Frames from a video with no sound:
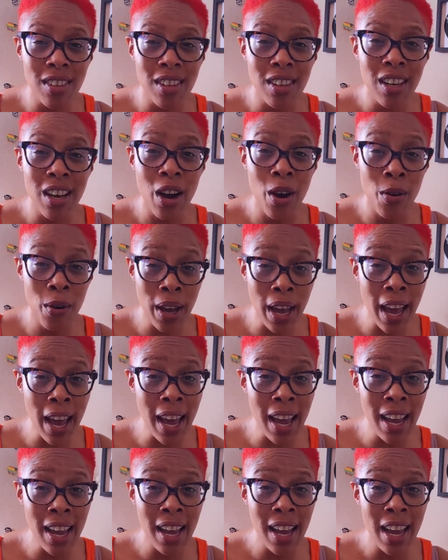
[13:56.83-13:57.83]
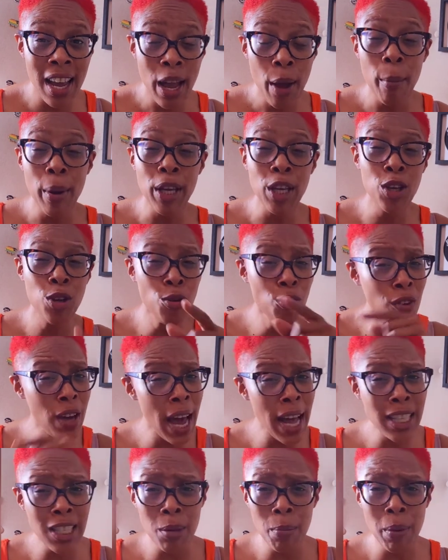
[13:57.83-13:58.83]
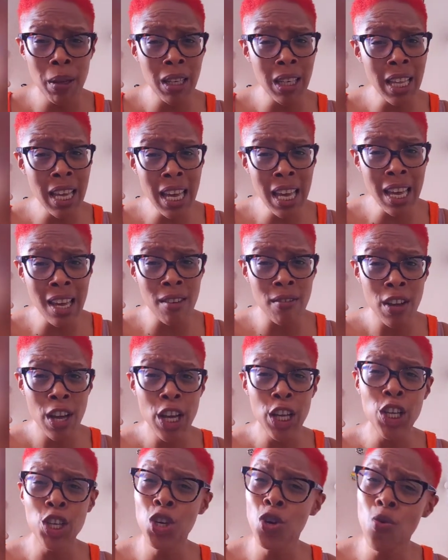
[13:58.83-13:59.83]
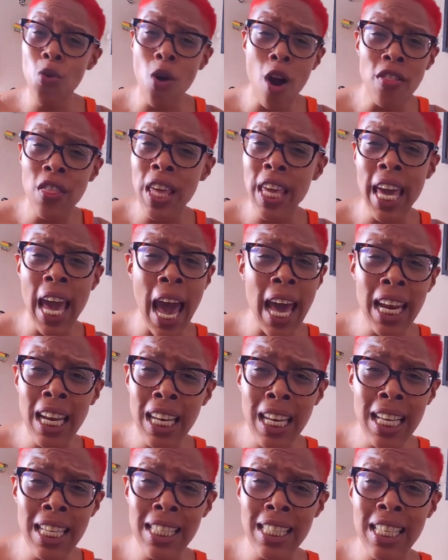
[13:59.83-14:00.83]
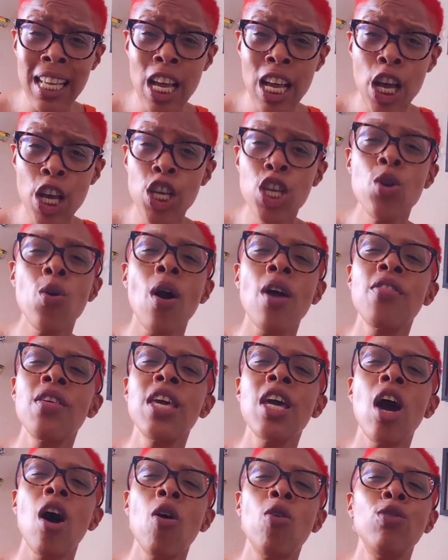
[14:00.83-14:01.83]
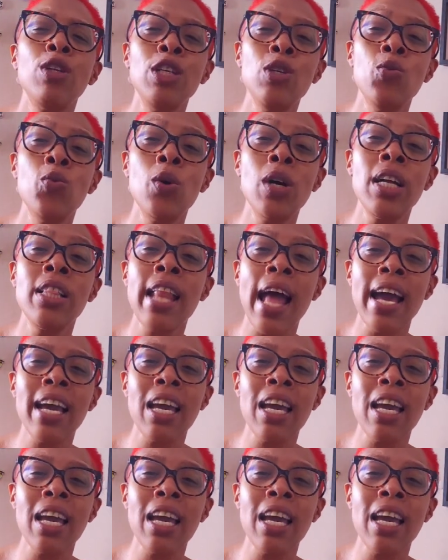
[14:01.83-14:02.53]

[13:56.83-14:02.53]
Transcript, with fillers: Okay? But you have got to believe you are the catalyst. You are the only one that can